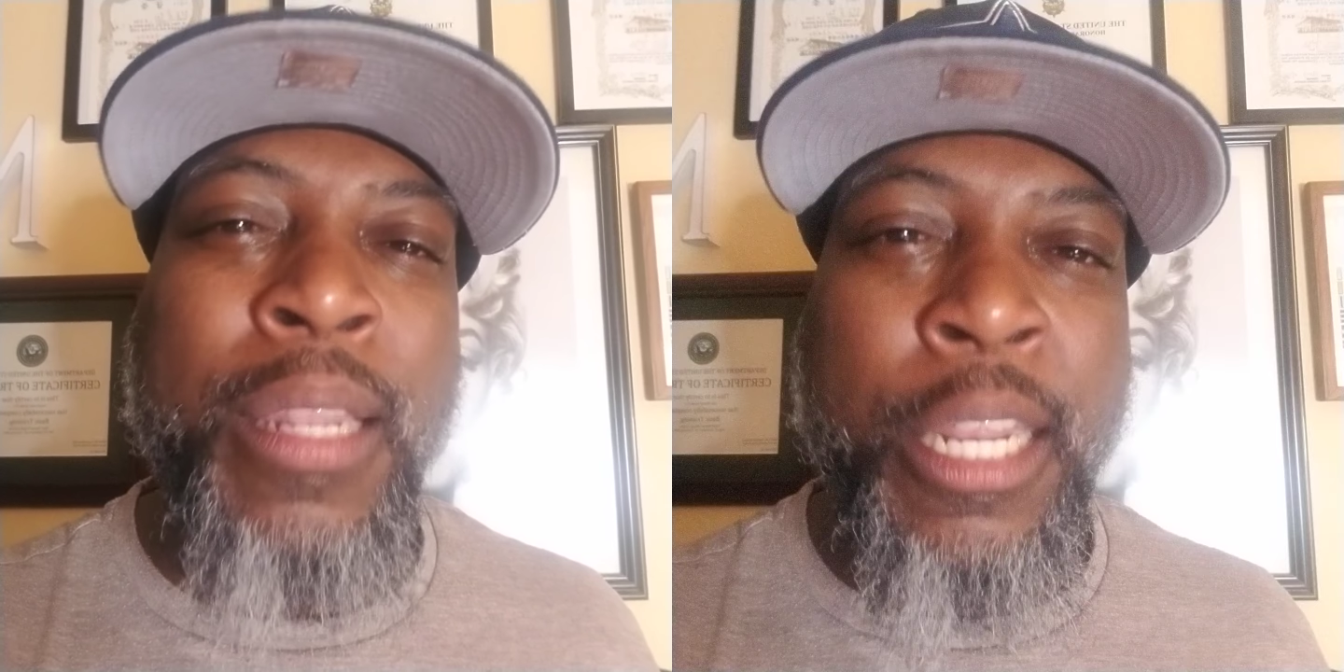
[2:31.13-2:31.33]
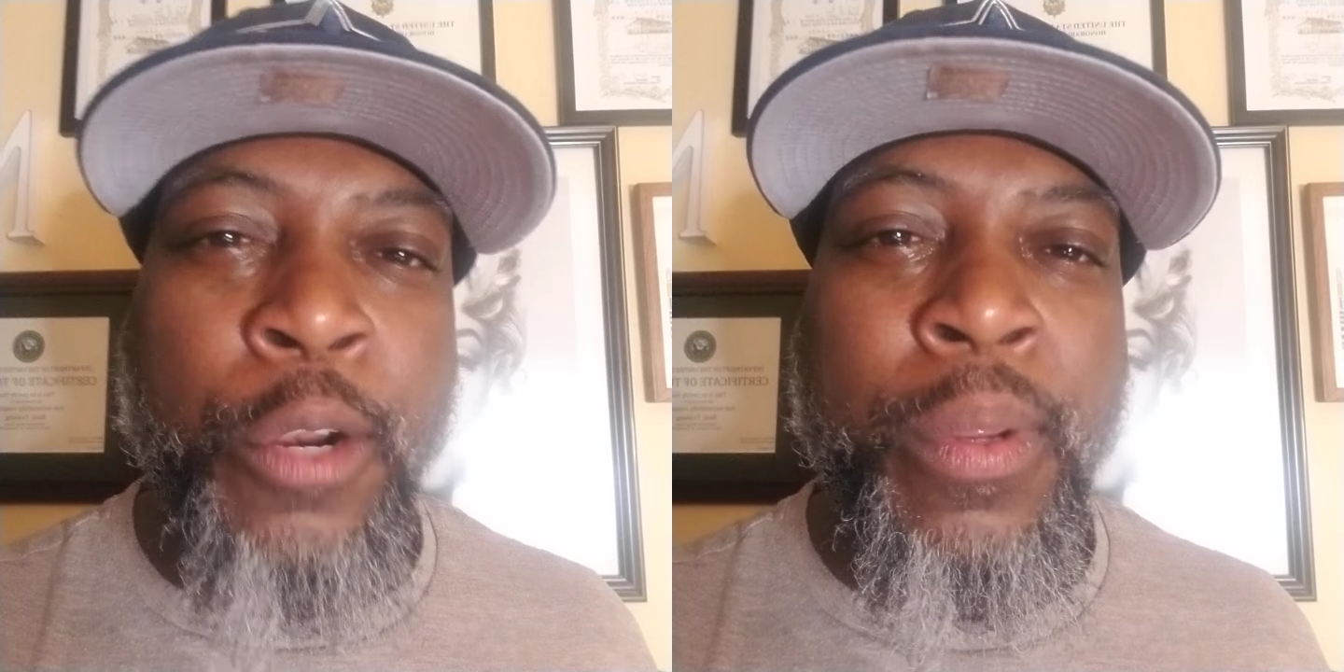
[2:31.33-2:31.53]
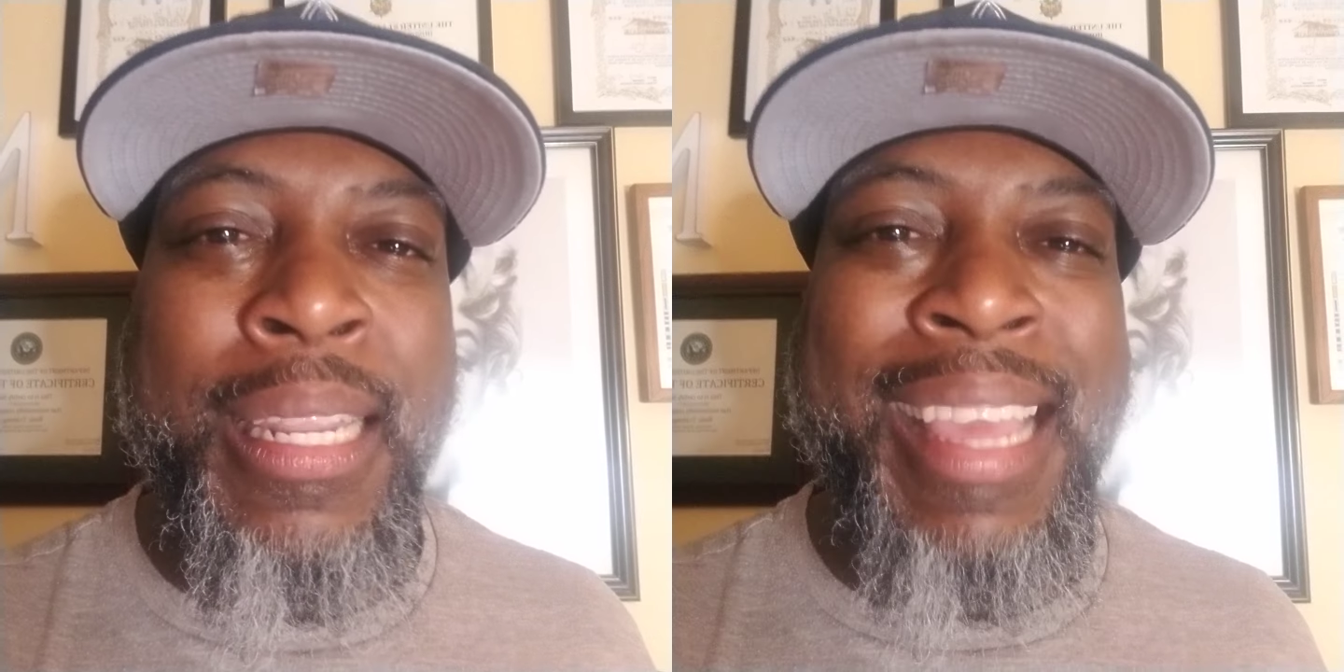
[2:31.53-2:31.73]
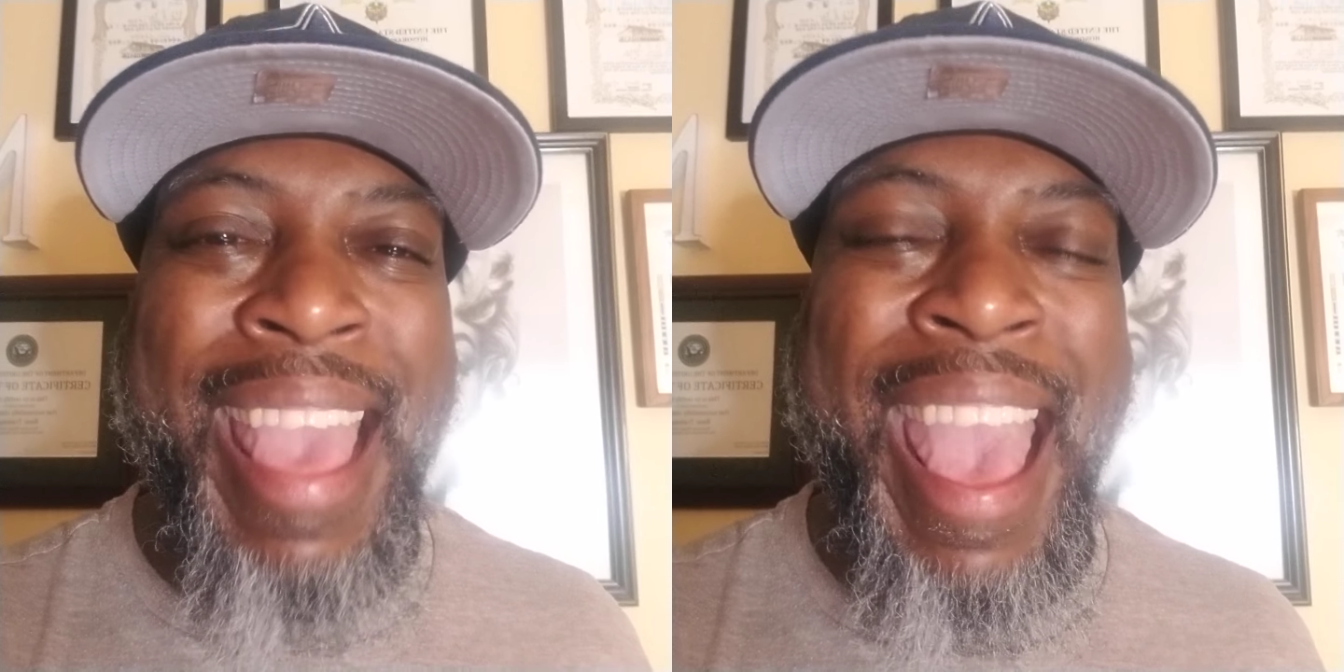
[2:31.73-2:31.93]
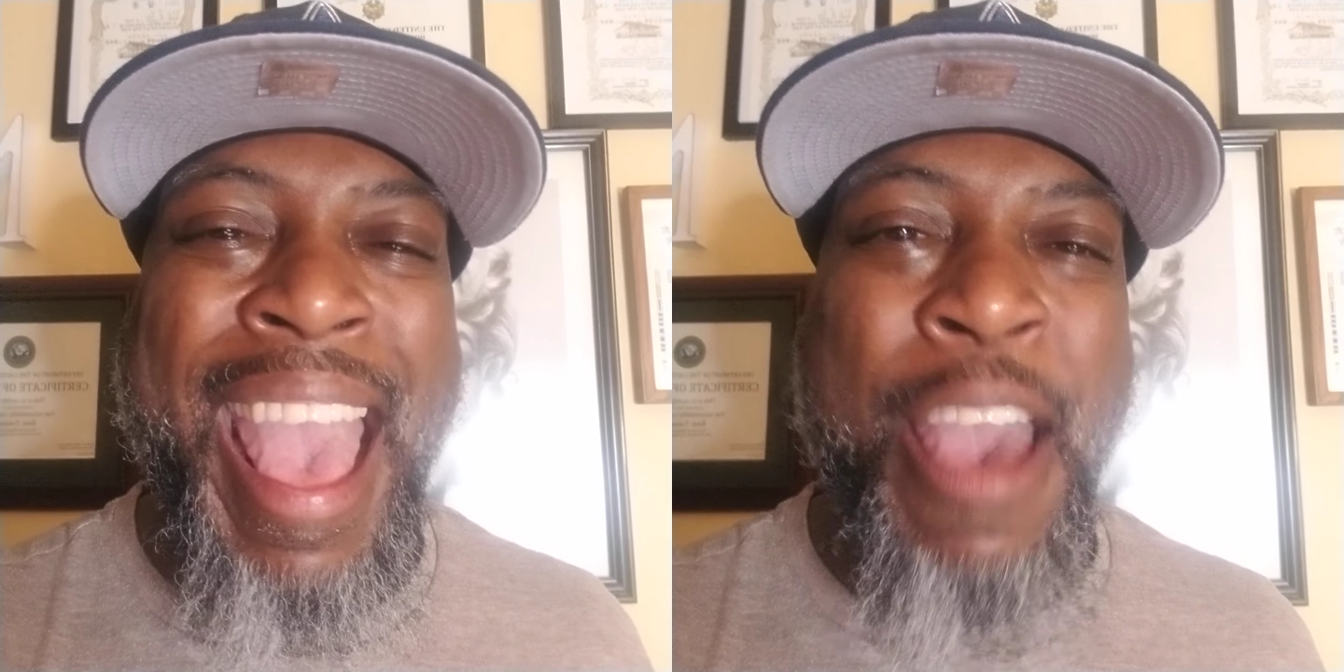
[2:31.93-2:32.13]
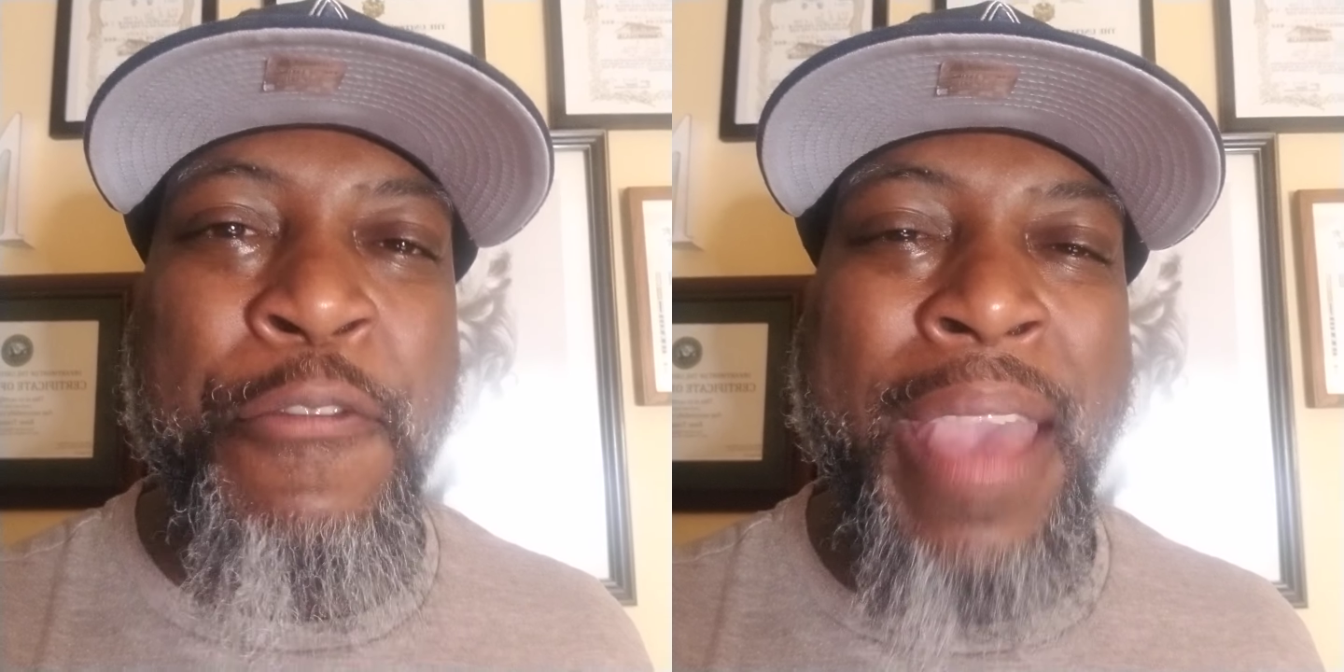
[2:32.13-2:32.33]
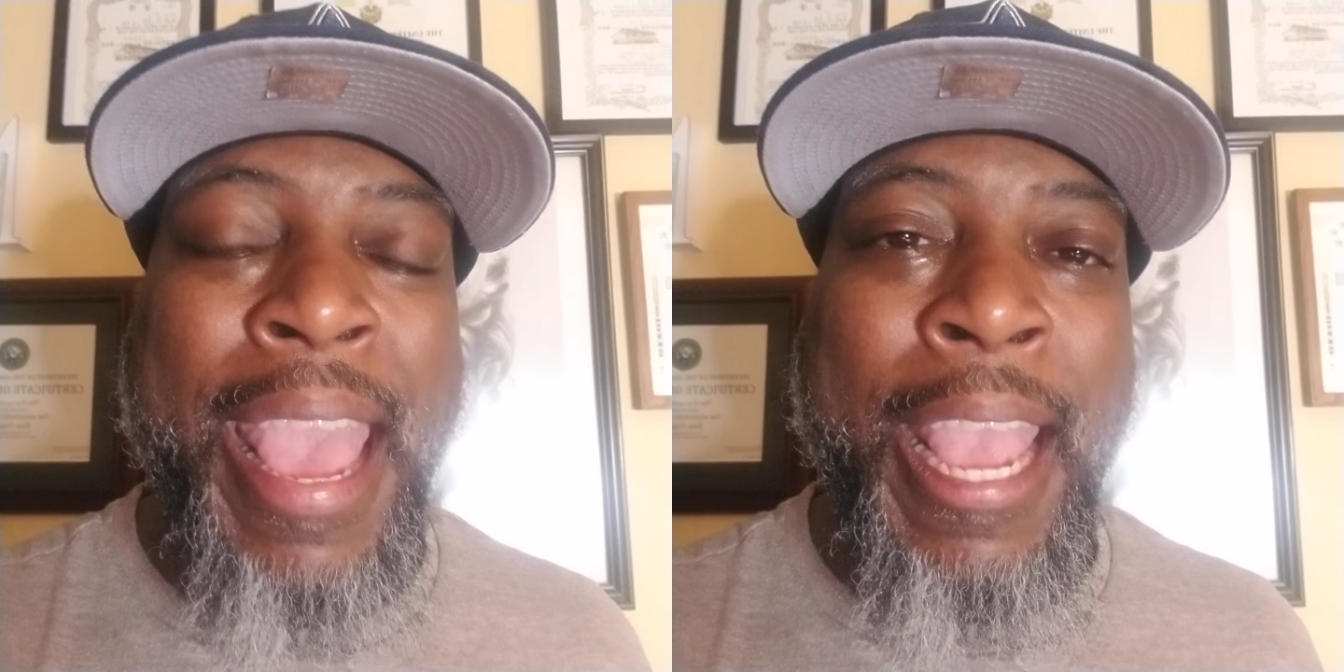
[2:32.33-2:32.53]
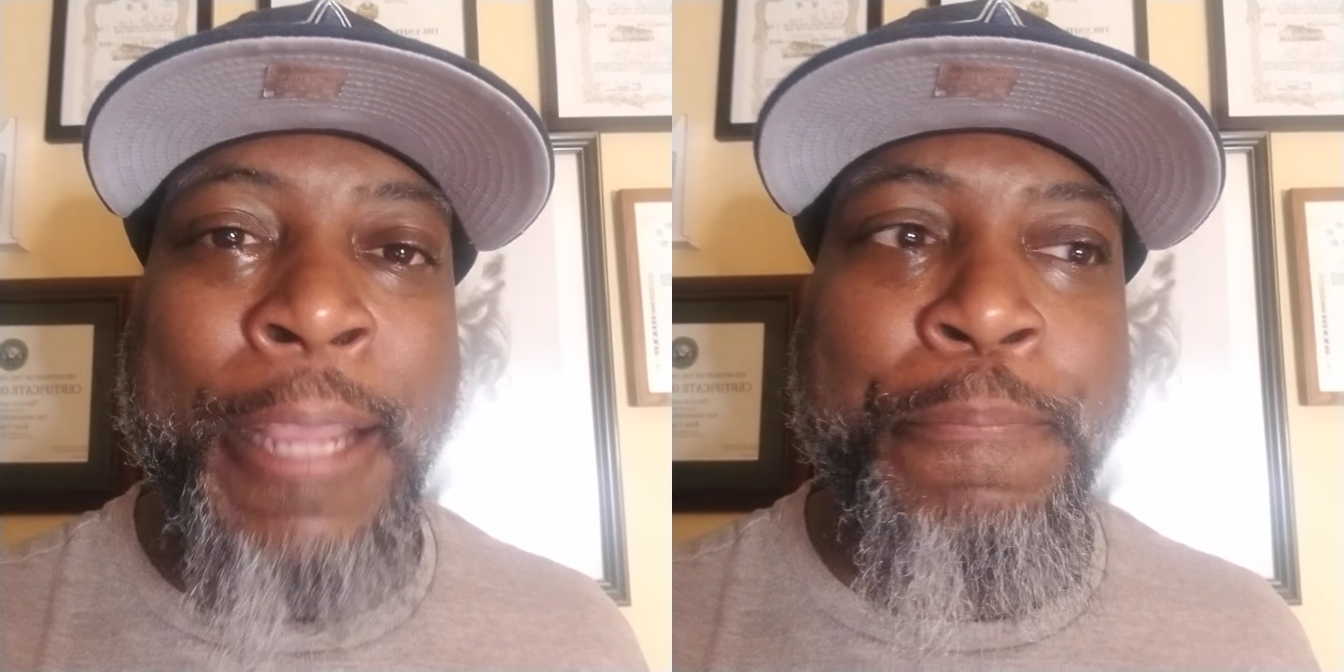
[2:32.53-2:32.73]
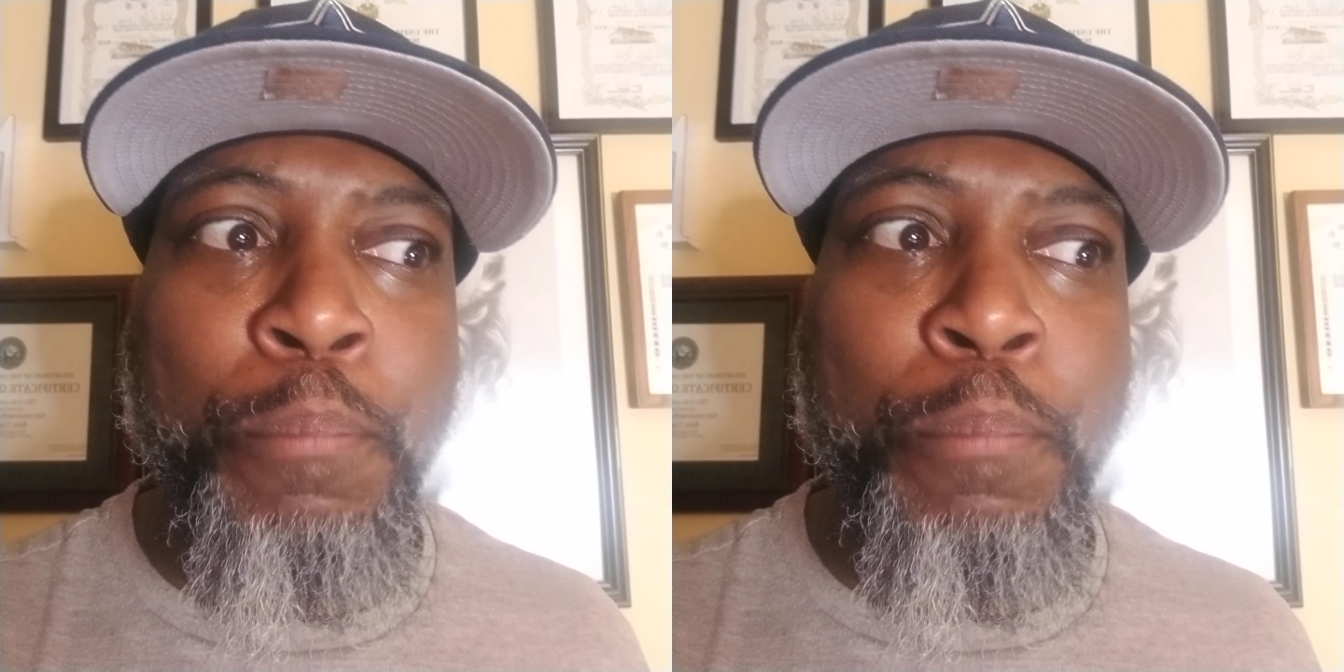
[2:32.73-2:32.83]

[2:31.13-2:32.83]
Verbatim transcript: literally have a